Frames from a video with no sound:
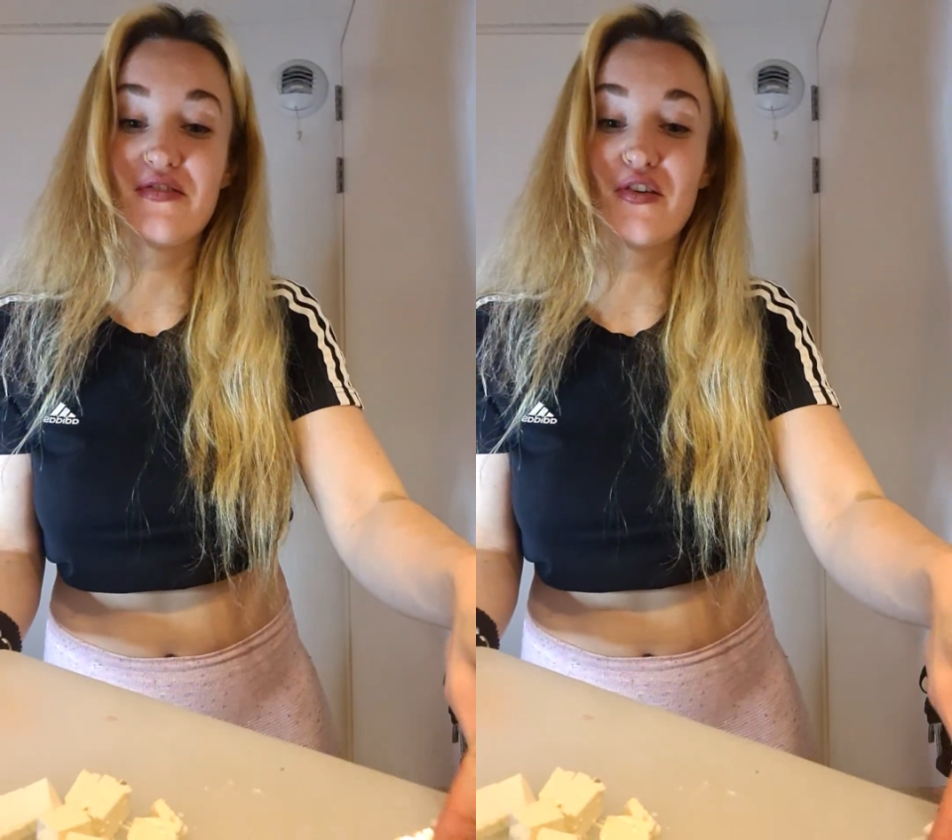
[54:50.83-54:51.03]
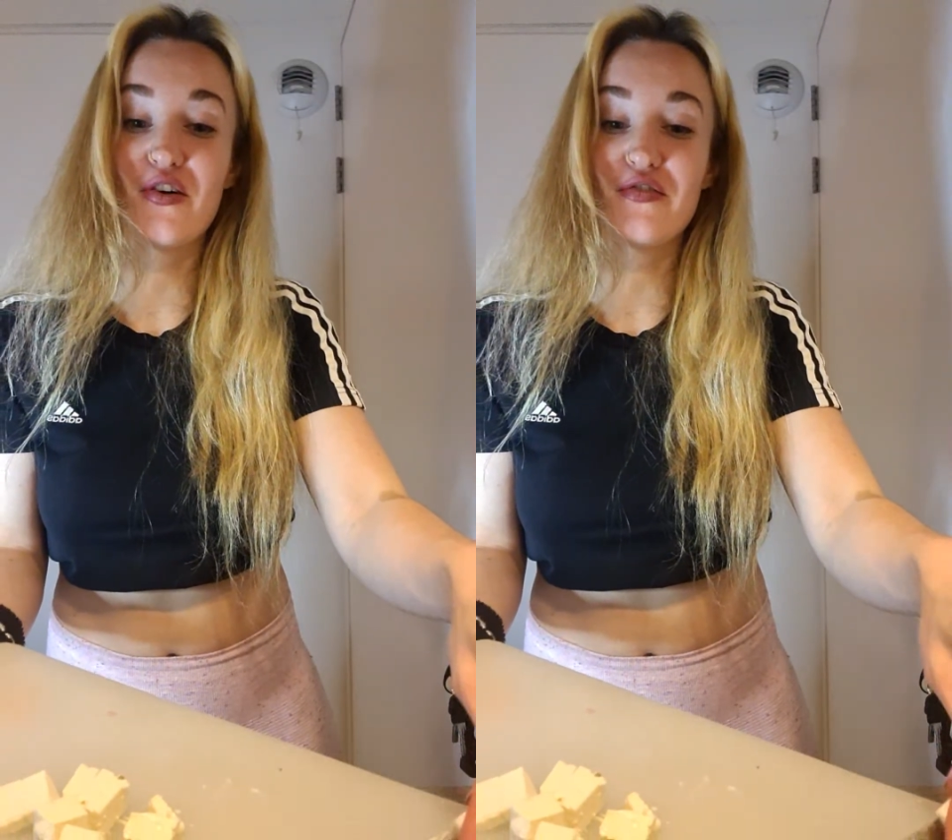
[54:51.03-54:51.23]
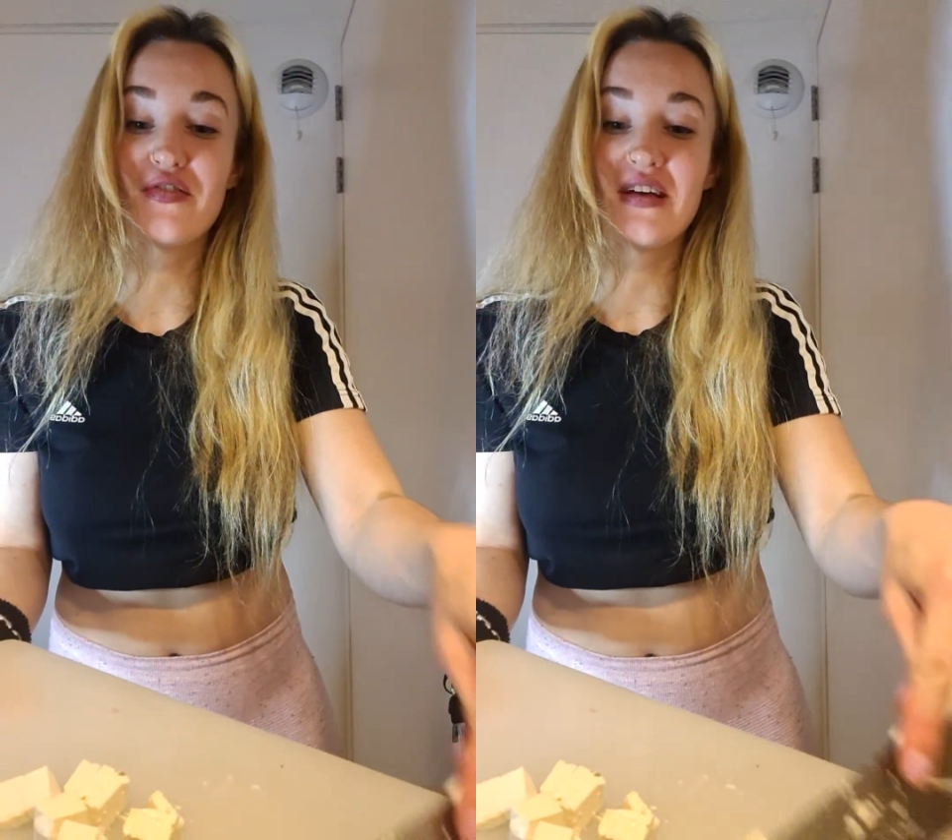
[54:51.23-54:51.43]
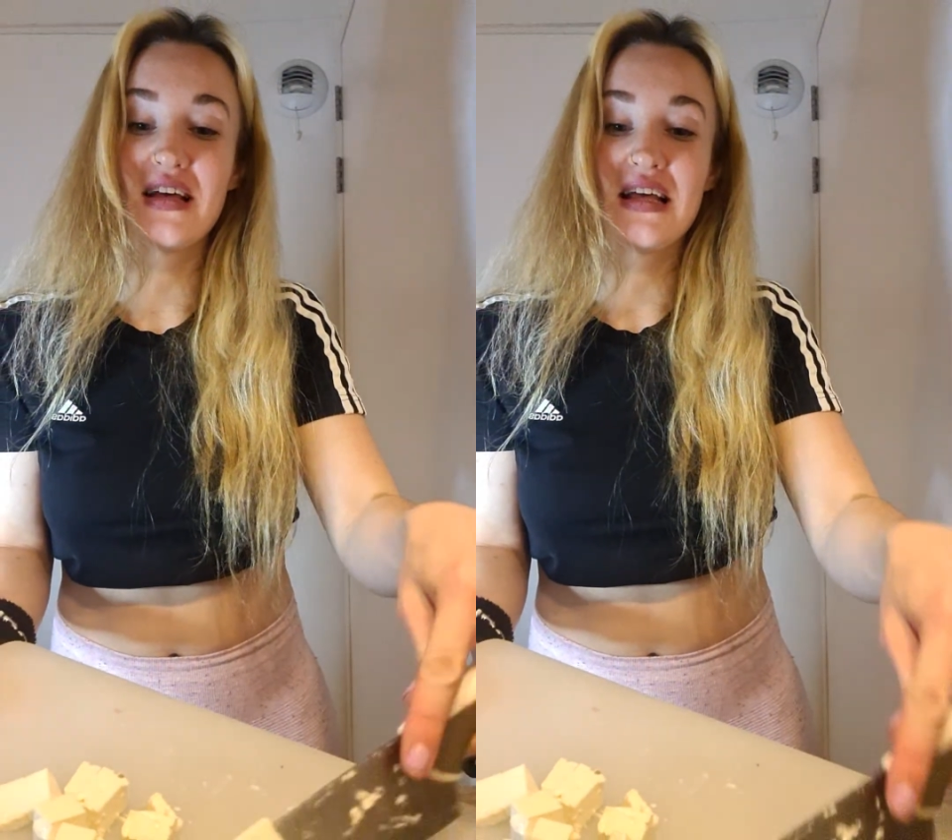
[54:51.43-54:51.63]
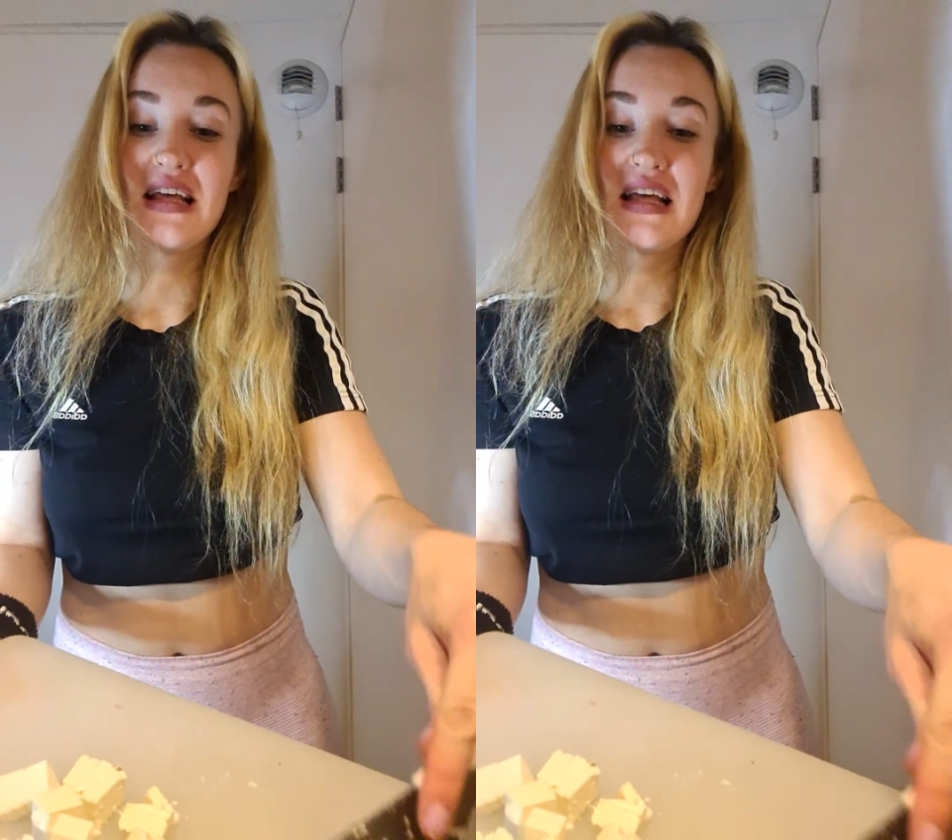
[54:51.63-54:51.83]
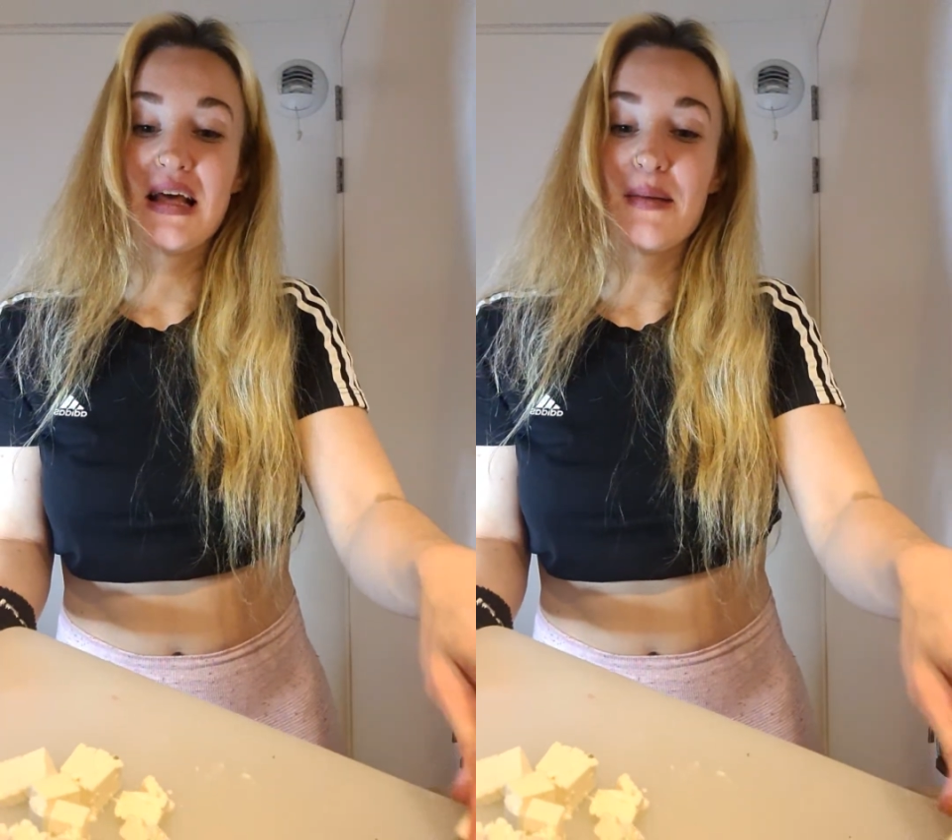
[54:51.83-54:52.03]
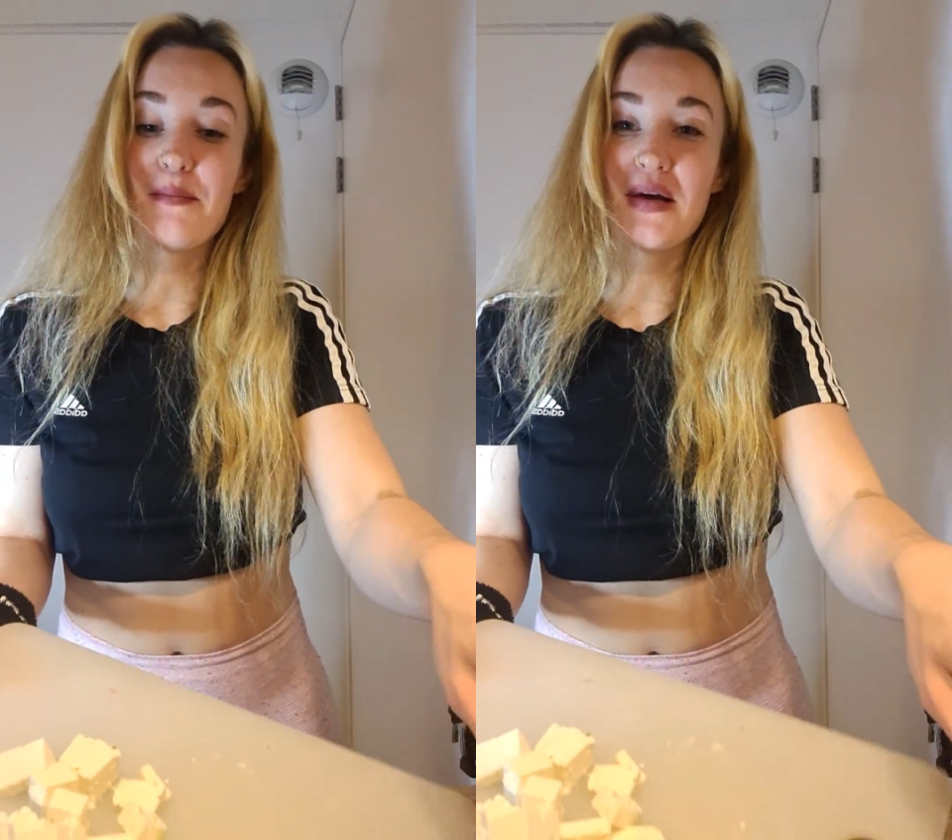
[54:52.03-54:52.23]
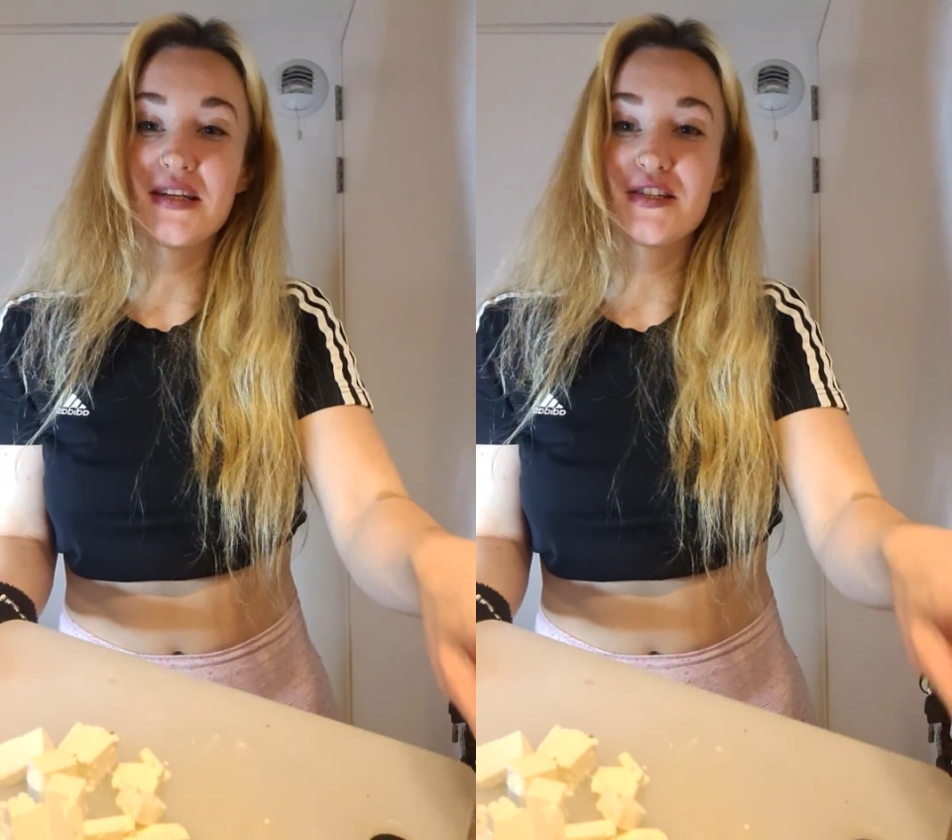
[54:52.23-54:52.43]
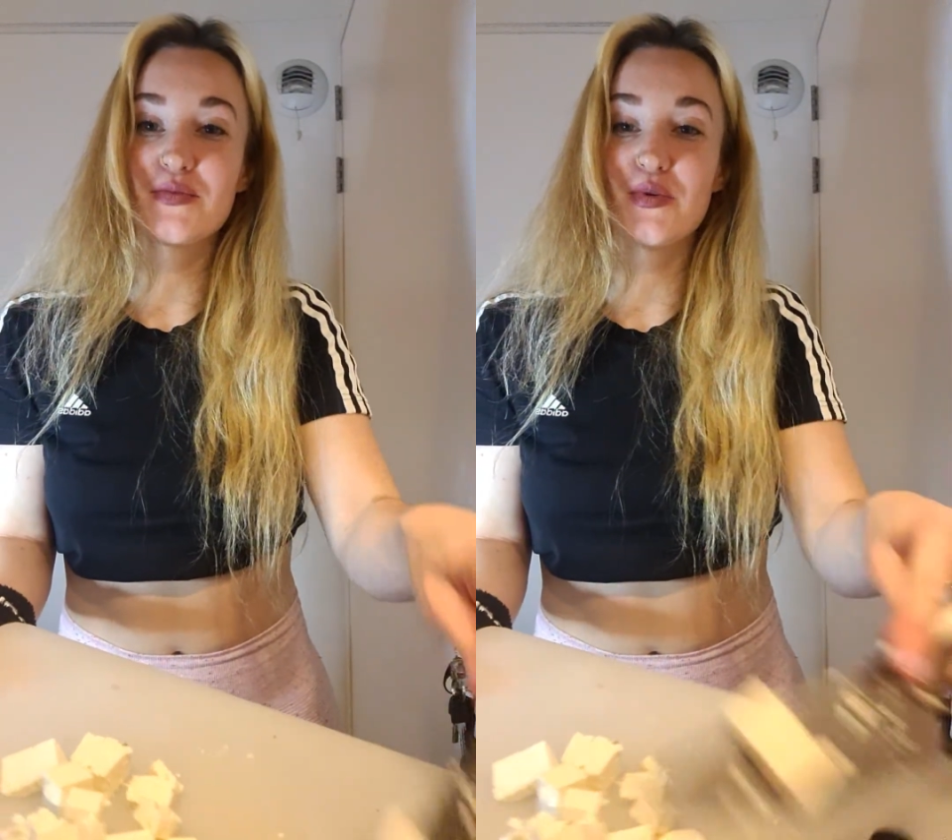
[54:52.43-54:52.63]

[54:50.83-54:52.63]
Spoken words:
off much more.